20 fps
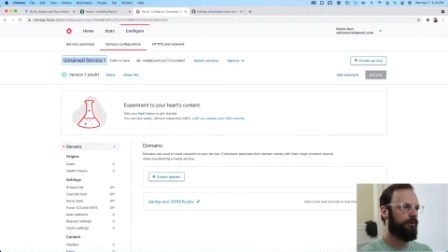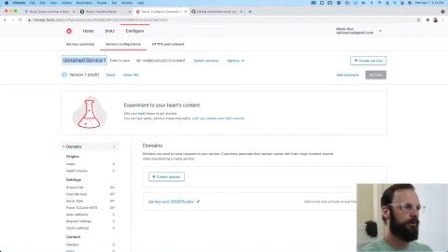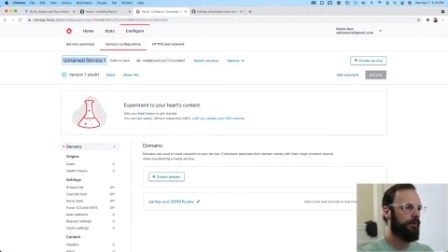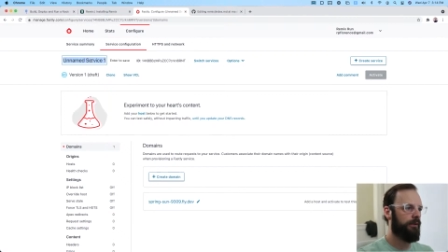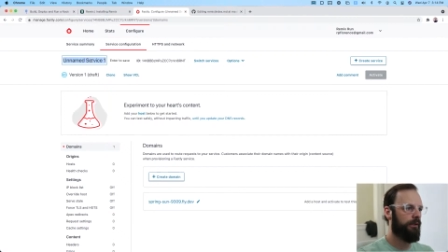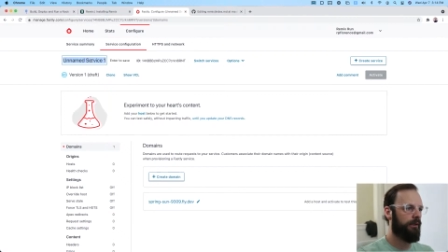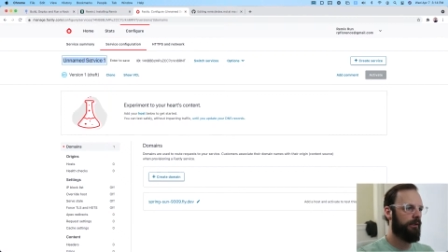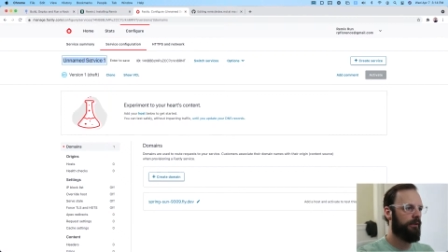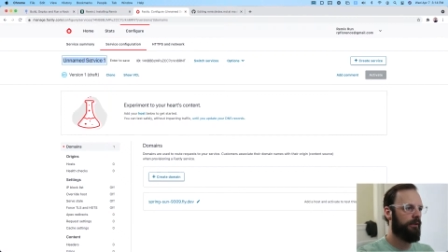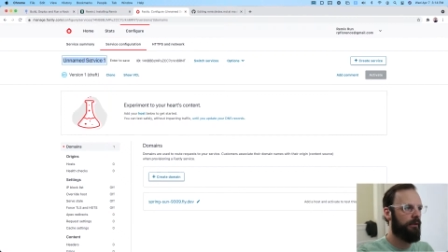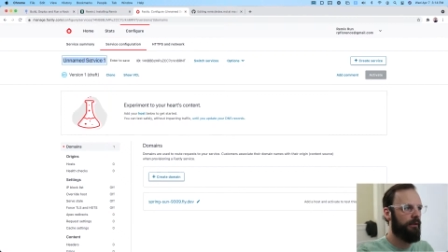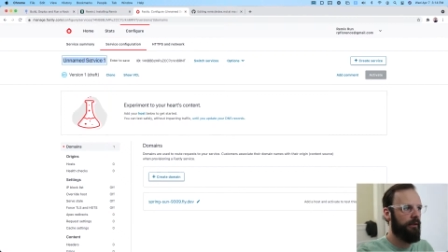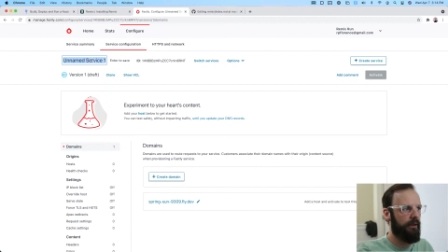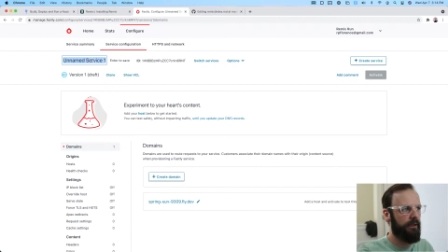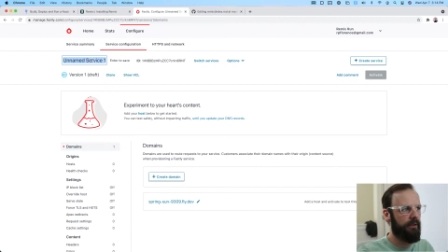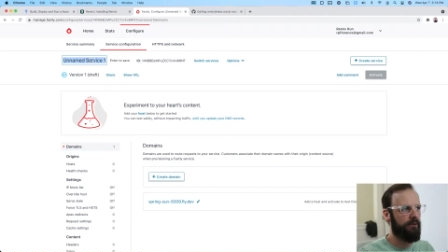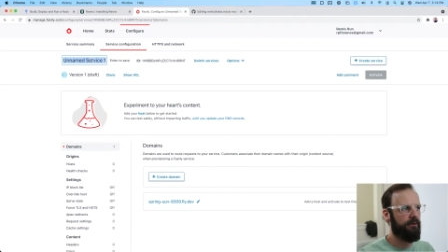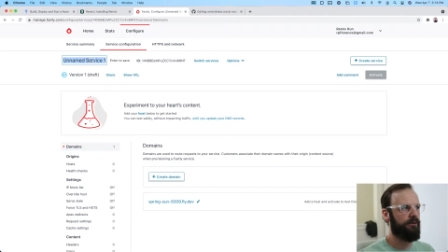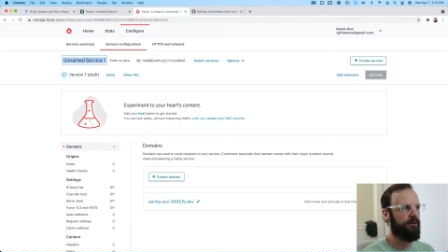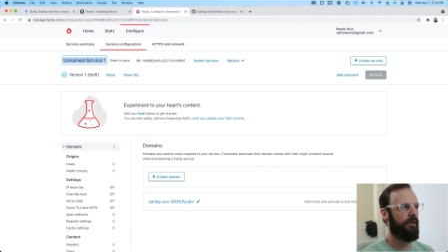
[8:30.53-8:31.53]
We're going to call
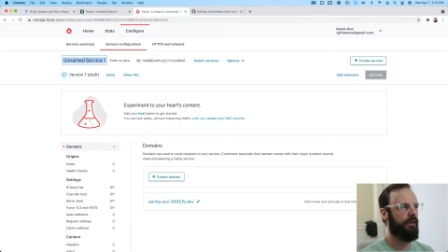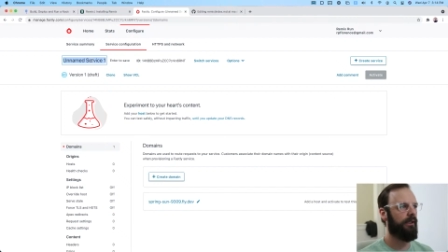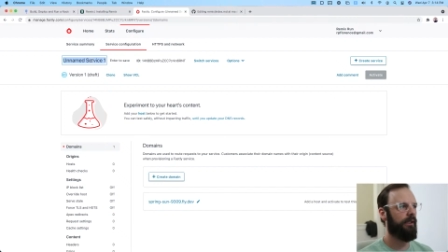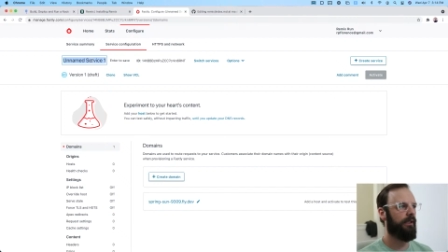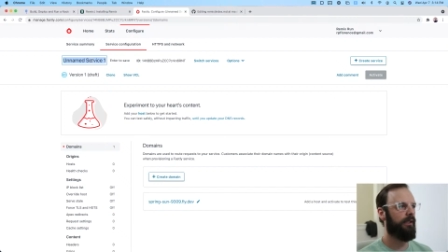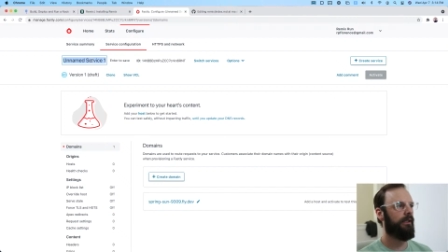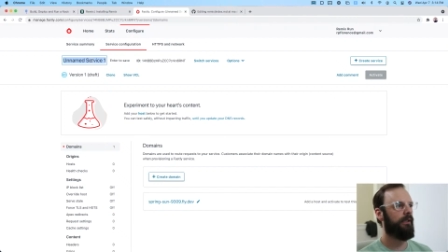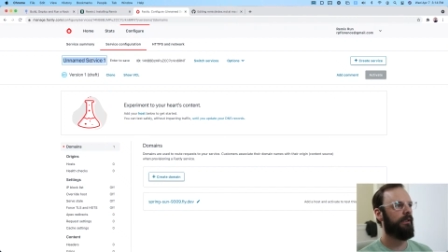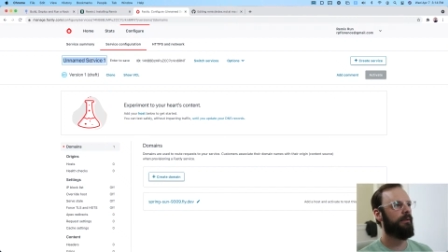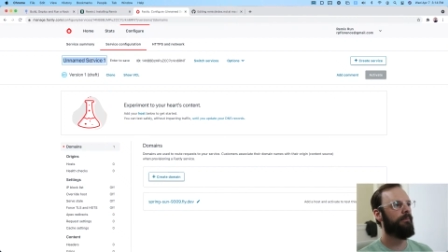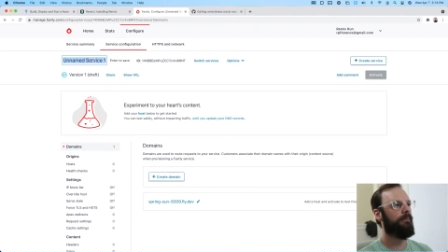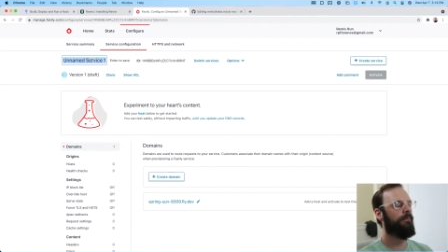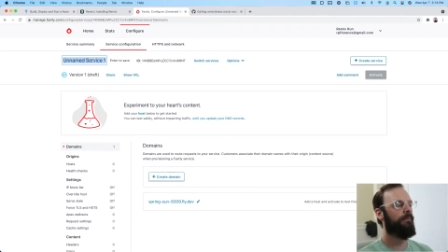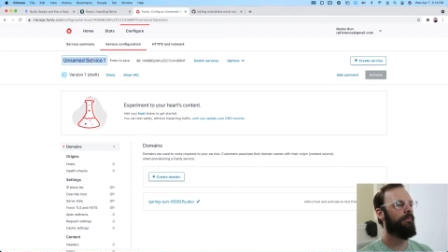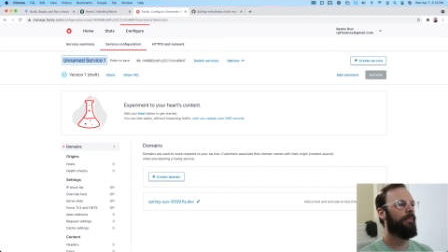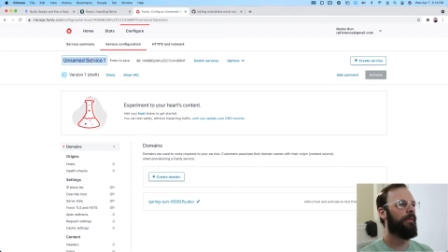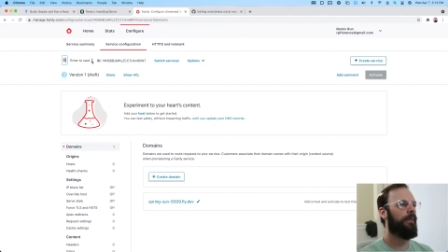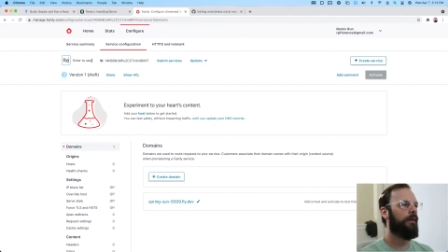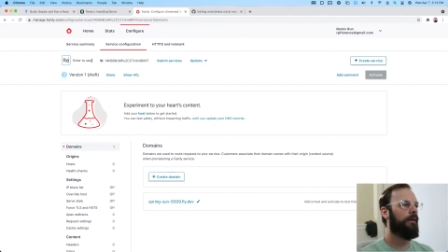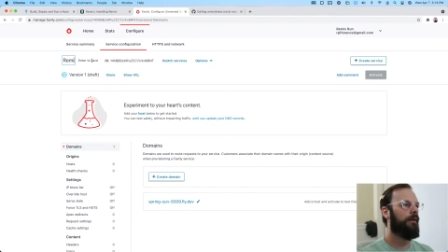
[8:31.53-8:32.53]
this
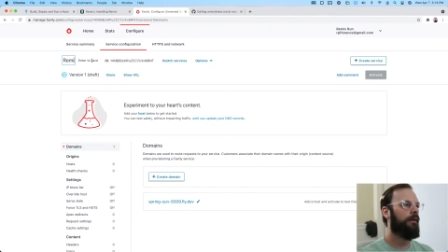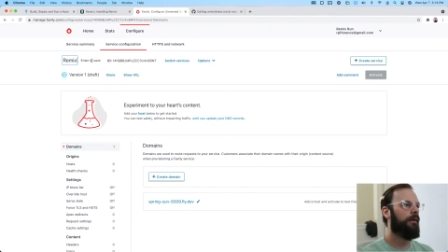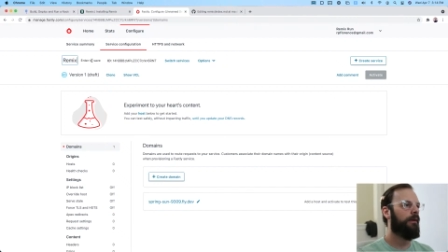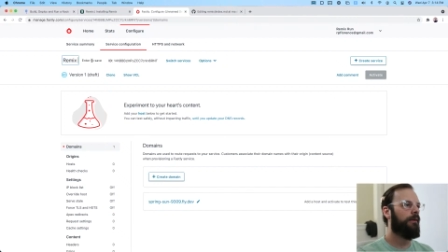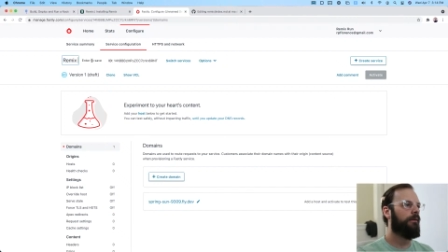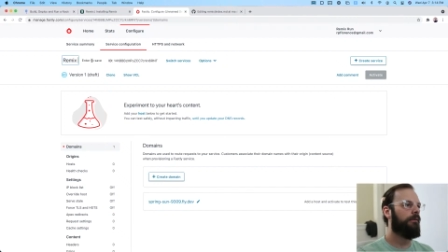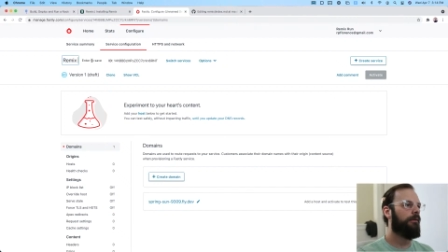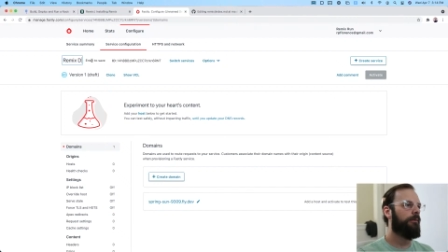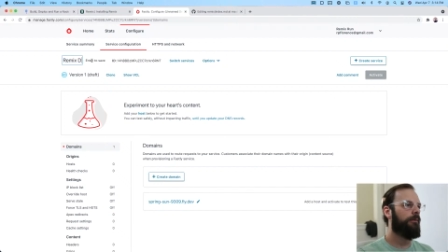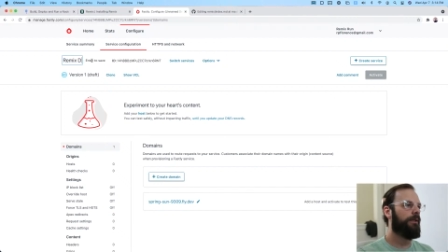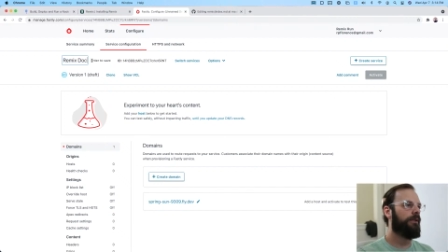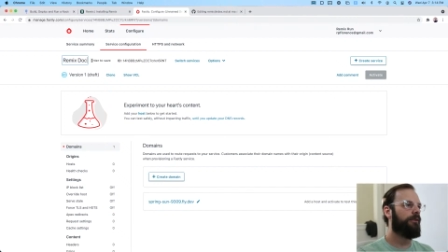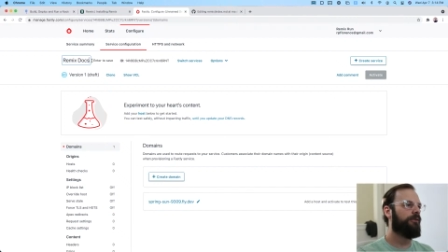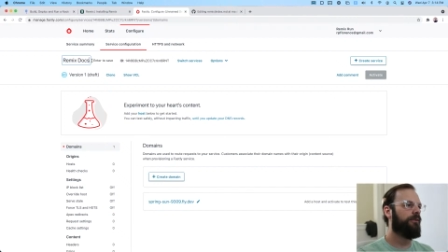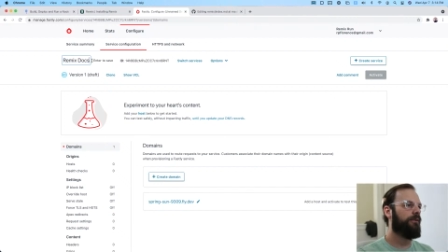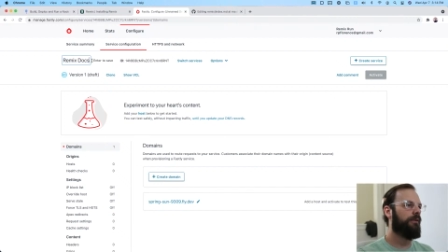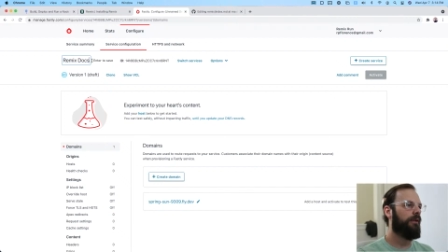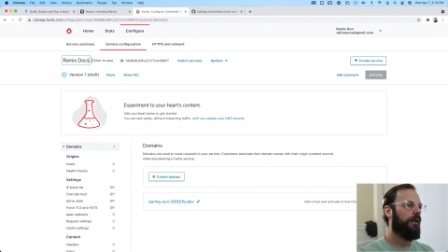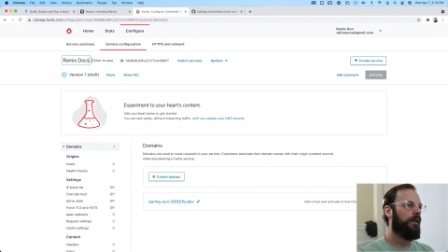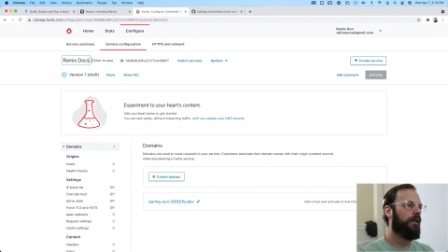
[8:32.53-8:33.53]

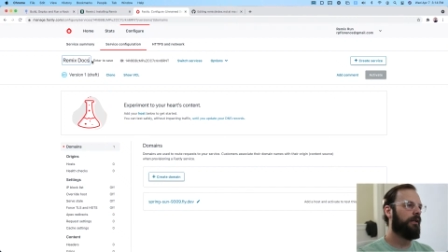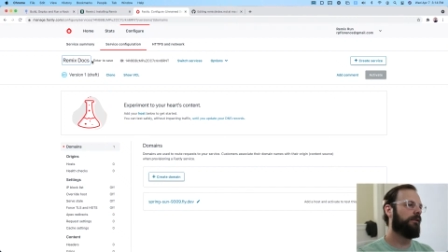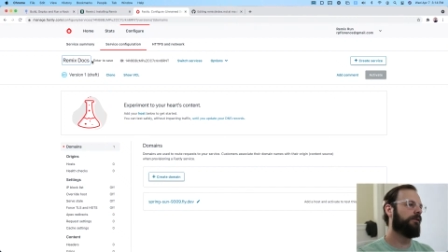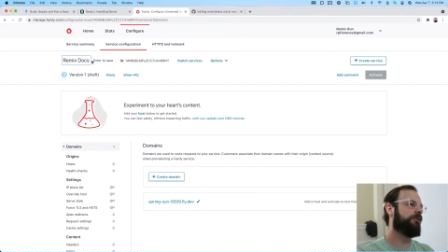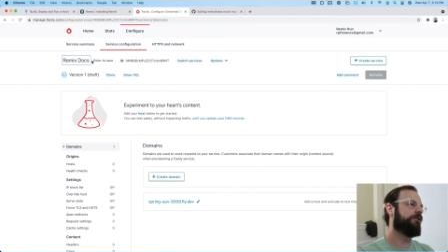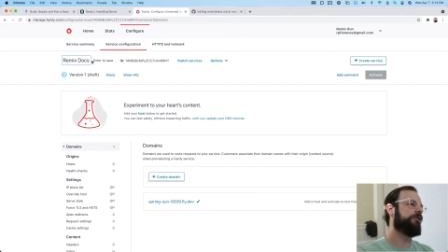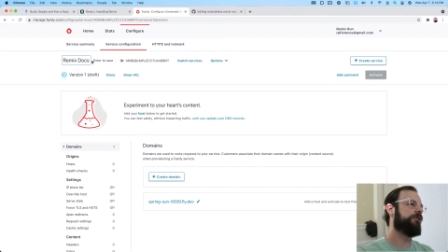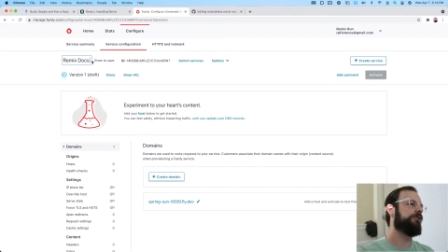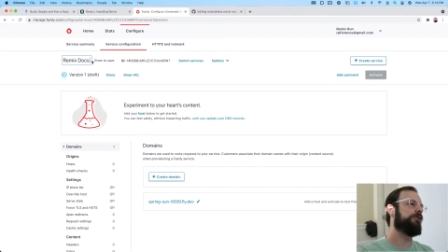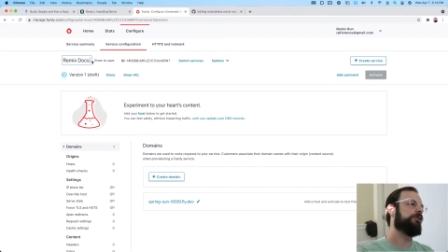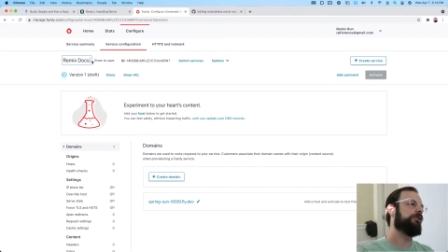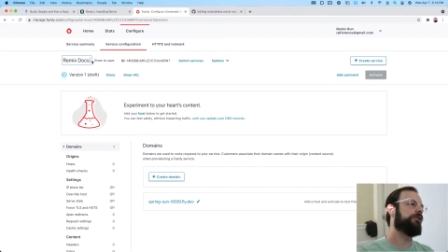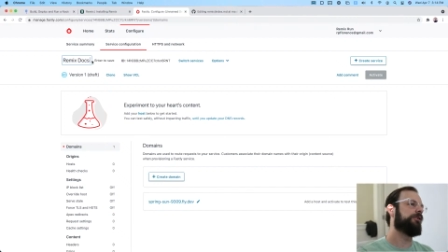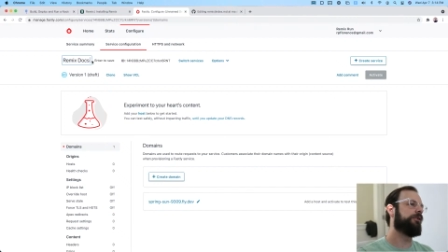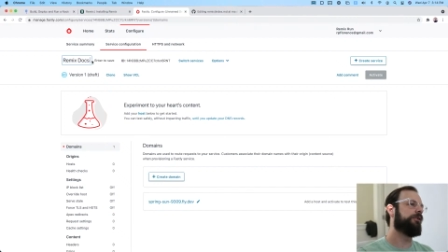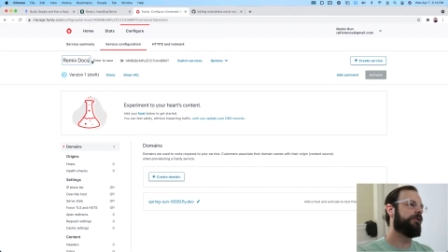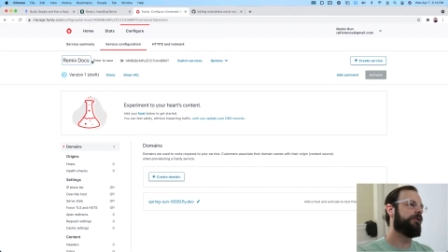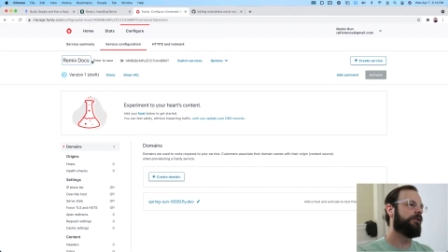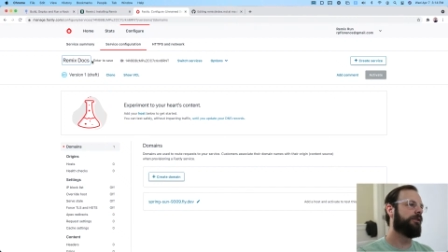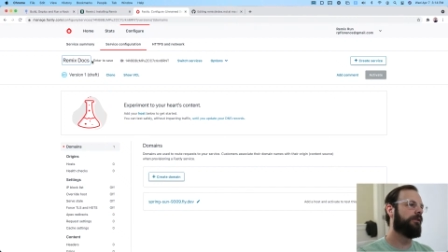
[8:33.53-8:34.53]
Remix
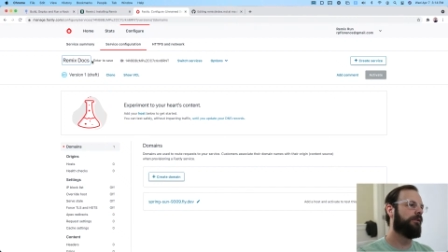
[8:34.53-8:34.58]
Docs